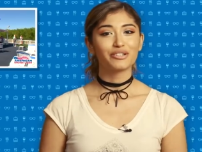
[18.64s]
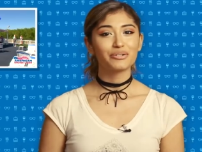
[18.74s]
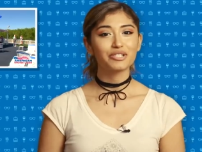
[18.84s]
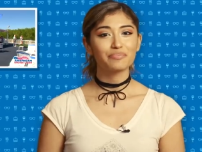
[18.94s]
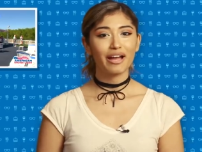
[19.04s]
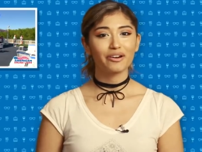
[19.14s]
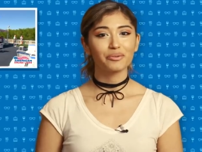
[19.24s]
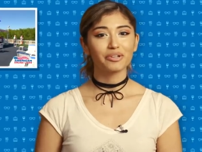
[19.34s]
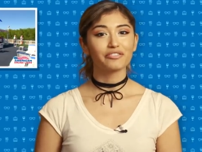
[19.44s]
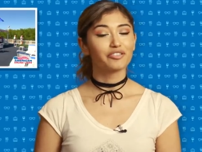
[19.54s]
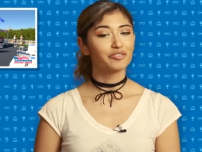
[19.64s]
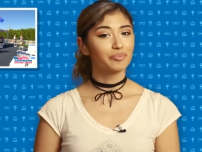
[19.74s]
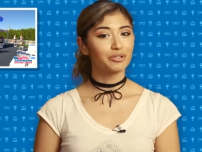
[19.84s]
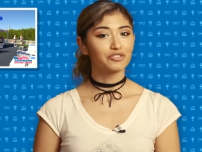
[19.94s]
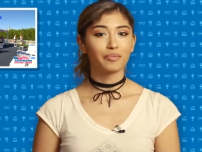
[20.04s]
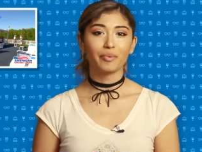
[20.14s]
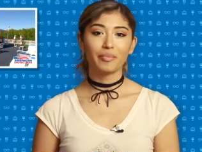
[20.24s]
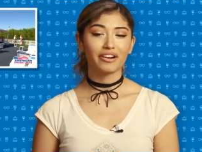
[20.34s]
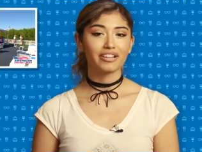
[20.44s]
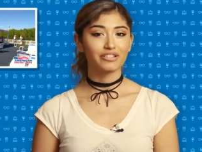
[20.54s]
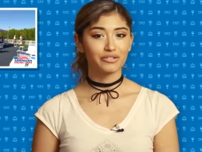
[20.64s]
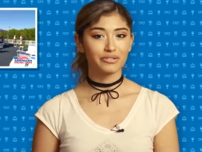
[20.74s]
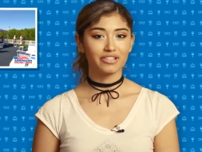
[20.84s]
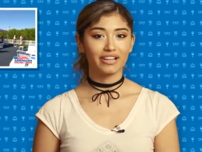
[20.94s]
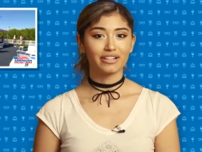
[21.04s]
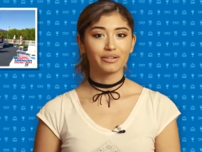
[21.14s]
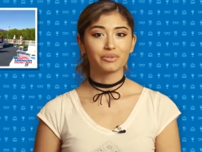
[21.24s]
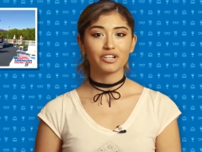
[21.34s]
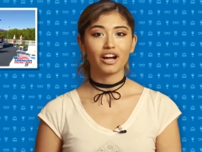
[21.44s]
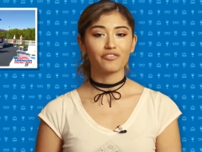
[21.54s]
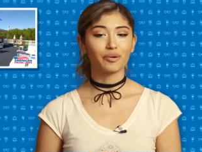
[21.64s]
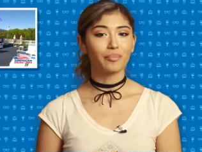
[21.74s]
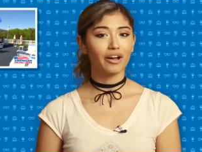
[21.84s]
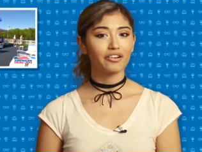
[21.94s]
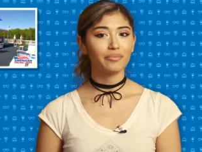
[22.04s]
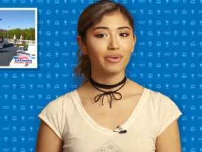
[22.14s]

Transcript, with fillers: the newest paddle wheel riverboats from American Cruise Line, which offer modern